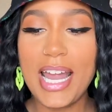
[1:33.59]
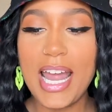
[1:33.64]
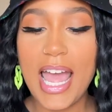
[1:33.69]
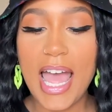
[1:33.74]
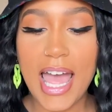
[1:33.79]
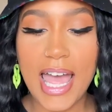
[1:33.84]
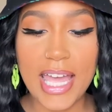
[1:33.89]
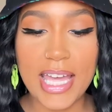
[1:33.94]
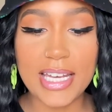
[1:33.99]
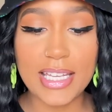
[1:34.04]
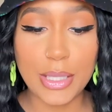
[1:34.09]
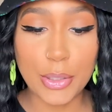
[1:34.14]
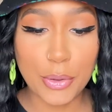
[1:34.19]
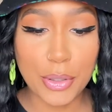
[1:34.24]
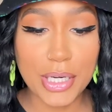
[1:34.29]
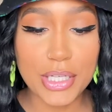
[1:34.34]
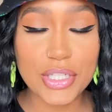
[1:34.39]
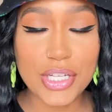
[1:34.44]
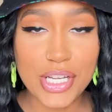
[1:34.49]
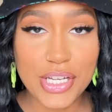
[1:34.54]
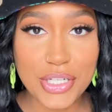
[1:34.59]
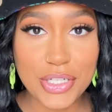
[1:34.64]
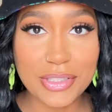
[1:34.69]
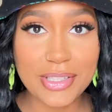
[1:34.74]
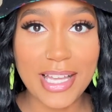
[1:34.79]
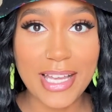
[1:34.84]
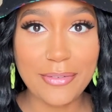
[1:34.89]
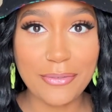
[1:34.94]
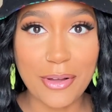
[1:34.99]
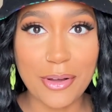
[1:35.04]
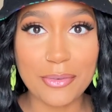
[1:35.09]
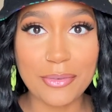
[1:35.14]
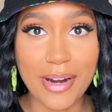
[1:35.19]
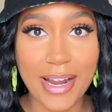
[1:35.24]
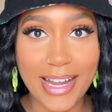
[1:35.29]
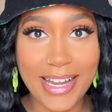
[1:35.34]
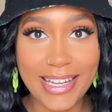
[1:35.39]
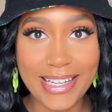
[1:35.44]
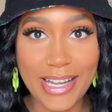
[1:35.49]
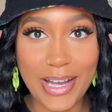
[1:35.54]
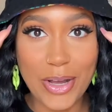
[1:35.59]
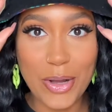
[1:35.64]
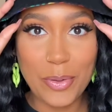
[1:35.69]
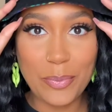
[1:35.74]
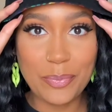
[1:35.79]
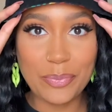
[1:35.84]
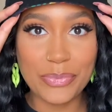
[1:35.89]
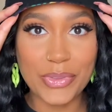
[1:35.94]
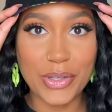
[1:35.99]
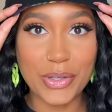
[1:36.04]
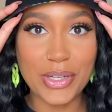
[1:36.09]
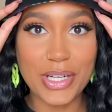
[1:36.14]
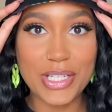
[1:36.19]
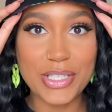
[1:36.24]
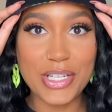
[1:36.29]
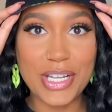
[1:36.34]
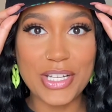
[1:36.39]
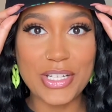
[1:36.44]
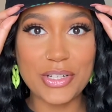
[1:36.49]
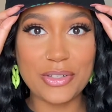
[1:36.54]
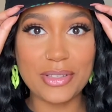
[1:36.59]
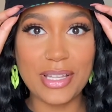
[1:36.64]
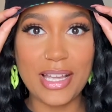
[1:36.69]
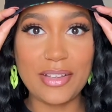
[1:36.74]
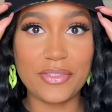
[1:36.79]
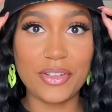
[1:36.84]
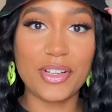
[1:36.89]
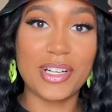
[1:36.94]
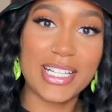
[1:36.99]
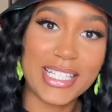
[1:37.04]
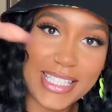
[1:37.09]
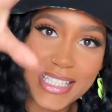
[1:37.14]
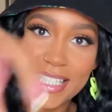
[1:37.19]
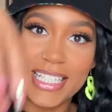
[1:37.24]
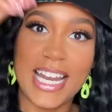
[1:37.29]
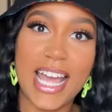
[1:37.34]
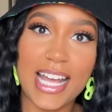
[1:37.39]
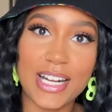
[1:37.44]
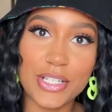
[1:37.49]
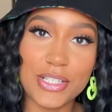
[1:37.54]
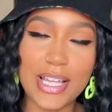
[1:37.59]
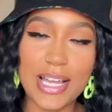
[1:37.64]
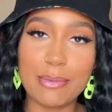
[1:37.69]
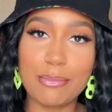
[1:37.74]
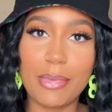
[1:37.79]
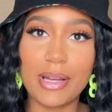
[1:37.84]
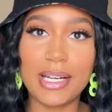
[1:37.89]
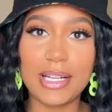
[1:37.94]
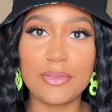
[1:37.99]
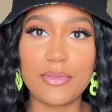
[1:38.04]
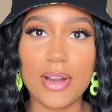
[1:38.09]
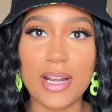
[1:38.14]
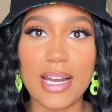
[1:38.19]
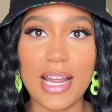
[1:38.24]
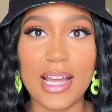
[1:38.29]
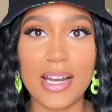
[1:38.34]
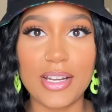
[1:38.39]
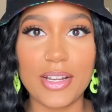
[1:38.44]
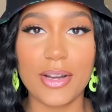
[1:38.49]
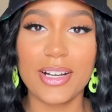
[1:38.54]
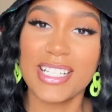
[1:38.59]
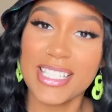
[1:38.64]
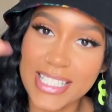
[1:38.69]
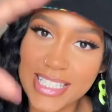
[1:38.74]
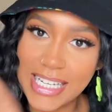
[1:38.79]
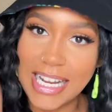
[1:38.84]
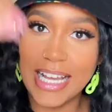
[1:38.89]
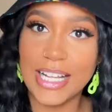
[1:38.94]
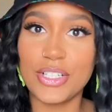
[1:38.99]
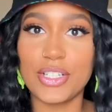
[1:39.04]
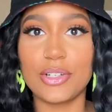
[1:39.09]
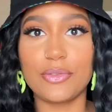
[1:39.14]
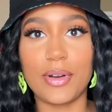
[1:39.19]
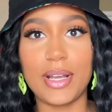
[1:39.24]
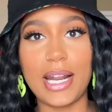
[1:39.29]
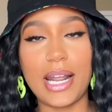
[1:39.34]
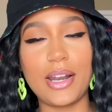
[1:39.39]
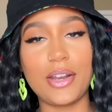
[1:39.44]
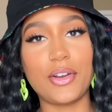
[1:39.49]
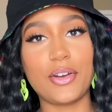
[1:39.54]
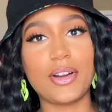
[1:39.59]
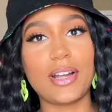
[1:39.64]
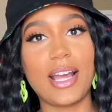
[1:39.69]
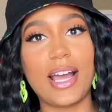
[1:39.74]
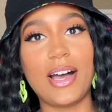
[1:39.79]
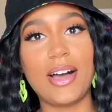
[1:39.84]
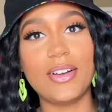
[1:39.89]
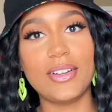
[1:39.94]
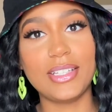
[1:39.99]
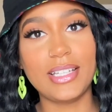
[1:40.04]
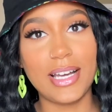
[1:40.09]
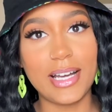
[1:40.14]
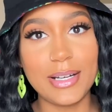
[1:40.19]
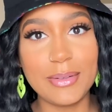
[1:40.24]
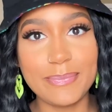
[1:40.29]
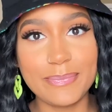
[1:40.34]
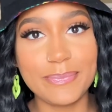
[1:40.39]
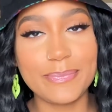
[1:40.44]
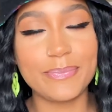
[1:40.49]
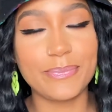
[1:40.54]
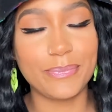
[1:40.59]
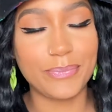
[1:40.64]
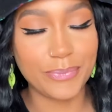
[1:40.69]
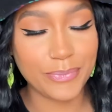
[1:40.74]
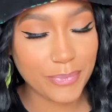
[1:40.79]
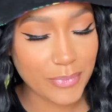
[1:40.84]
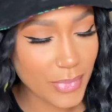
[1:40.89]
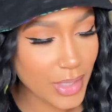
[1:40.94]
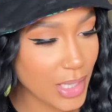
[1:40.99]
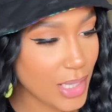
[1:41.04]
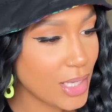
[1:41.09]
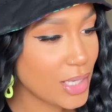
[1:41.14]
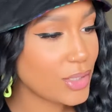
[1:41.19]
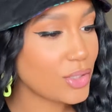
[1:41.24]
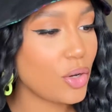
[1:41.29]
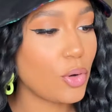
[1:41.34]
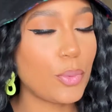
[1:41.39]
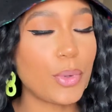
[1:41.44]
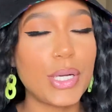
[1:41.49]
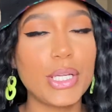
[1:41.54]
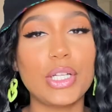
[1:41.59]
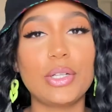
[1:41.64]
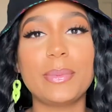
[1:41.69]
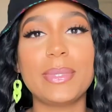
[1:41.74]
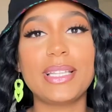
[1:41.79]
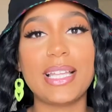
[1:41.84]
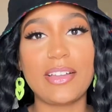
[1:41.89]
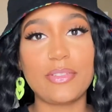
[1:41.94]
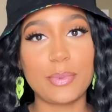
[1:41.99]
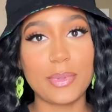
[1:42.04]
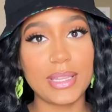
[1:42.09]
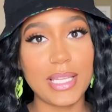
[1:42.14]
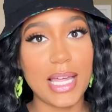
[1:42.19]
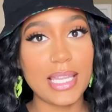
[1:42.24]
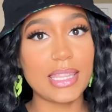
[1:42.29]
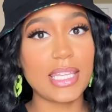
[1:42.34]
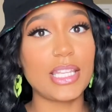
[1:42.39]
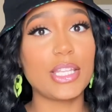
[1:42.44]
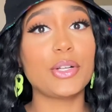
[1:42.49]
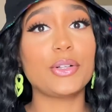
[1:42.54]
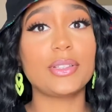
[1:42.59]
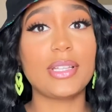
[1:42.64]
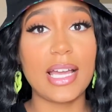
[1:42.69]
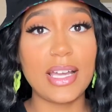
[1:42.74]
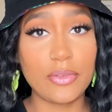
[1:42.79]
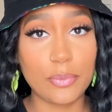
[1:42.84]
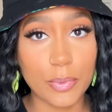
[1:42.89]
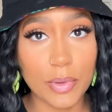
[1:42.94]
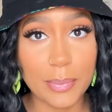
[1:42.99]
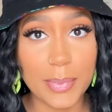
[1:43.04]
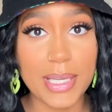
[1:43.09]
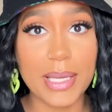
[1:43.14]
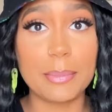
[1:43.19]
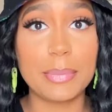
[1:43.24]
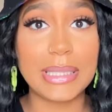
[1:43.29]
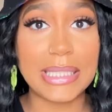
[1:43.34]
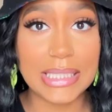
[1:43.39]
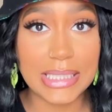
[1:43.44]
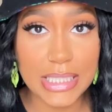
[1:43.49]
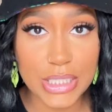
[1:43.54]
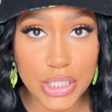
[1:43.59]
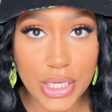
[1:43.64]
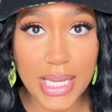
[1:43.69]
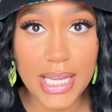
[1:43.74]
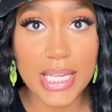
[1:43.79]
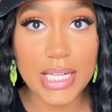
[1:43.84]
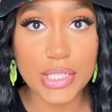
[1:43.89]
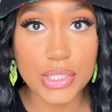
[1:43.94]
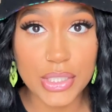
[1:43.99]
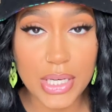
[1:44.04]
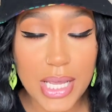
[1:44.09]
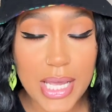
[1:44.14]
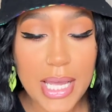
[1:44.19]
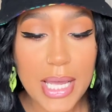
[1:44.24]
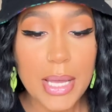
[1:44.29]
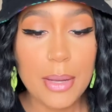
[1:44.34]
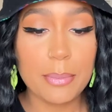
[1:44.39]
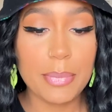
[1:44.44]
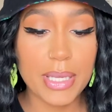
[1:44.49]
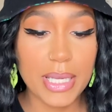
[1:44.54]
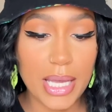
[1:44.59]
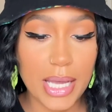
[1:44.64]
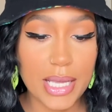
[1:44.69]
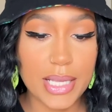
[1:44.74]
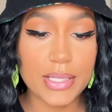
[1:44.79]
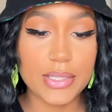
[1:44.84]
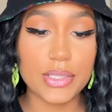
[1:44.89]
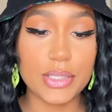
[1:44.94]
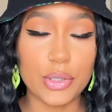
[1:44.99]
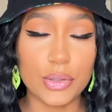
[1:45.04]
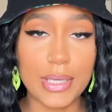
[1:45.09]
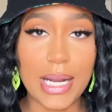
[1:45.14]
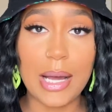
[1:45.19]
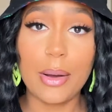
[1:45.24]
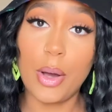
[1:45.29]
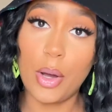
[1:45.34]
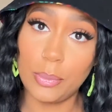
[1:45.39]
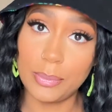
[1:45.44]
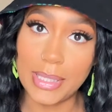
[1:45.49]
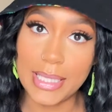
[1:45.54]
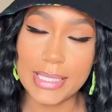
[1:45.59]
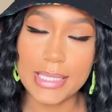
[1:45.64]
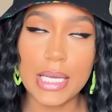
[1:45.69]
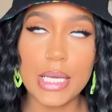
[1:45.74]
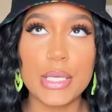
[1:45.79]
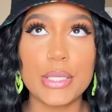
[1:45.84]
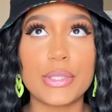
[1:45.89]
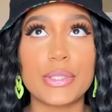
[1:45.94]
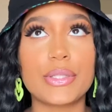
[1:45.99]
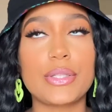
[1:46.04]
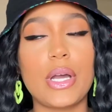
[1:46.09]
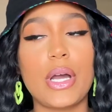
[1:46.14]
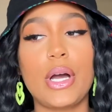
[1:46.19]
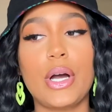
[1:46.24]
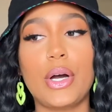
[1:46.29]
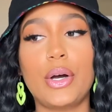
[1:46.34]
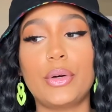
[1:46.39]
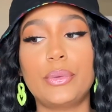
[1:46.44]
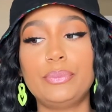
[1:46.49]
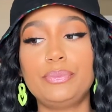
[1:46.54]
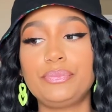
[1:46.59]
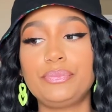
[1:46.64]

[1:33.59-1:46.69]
And they're gonna change your life, all right, yep. They're gonna change your life, they're gonna snatch that money snatch it right out of your account, yep, Don't worry, you'll be left with nothing. Your life will be completely changed because you're now homeless. So